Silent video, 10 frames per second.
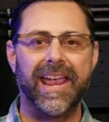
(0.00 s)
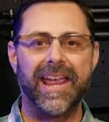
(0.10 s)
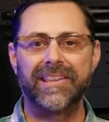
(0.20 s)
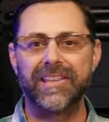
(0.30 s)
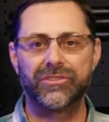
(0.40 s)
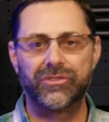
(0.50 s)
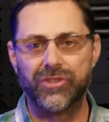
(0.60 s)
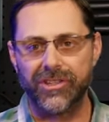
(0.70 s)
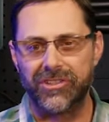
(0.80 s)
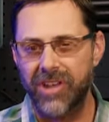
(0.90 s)
And that's
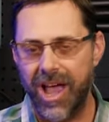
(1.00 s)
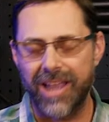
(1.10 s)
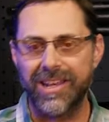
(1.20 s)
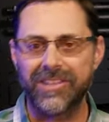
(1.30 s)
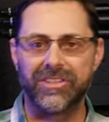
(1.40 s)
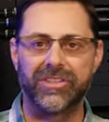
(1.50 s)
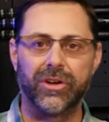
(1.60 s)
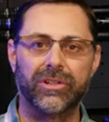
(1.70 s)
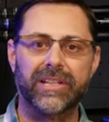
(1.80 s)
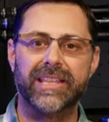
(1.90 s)
just not
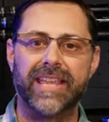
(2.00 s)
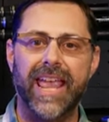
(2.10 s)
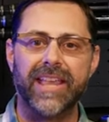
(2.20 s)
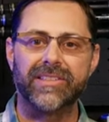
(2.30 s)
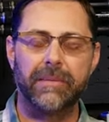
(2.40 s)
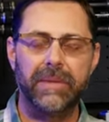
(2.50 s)
necessarily the case.